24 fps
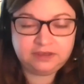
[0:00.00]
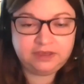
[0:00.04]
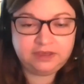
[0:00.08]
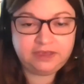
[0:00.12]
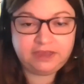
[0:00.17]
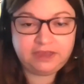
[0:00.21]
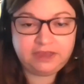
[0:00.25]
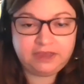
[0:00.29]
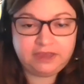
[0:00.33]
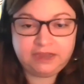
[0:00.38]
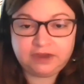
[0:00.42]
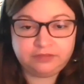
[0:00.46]

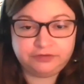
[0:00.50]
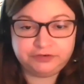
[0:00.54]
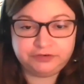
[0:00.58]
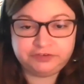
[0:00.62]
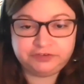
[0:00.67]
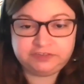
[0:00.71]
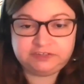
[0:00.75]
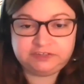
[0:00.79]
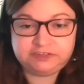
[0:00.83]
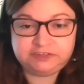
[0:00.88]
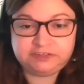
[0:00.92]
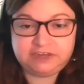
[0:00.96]
in other
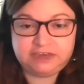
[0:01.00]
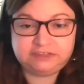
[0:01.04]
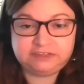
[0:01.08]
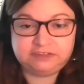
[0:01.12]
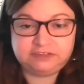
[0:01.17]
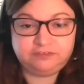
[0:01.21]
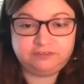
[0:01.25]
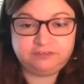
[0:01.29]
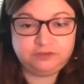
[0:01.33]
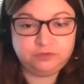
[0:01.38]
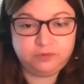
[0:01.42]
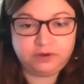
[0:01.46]
states,
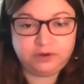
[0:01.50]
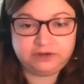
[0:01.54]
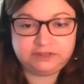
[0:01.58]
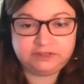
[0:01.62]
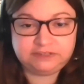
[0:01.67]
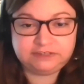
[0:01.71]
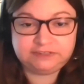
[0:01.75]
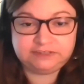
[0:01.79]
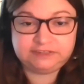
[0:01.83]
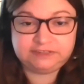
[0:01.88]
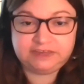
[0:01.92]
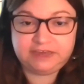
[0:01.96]
if you wanted
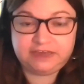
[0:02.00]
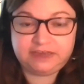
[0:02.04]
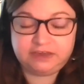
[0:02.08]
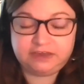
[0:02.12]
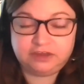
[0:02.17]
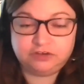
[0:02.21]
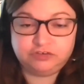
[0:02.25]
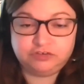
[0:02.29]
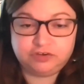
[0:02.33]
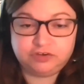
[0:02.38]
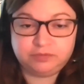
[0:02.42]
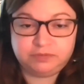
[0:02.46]
to, say,
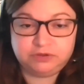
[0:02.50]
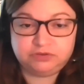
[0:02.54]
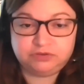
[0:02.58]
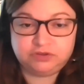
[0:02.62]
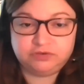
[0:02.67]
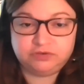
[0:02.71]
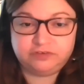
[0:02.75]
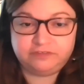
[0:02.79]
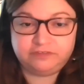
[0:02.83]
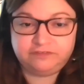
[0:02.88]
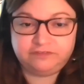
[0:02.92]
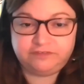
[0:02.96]
contribute to
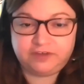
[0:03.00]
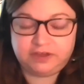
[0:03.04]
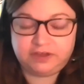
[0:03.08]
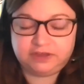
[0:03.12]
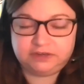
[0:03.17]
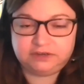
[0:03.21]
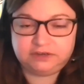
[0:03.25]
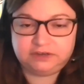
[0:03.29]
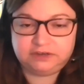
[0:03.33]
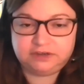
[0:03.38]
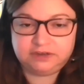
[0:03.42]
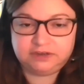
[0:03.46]
a fund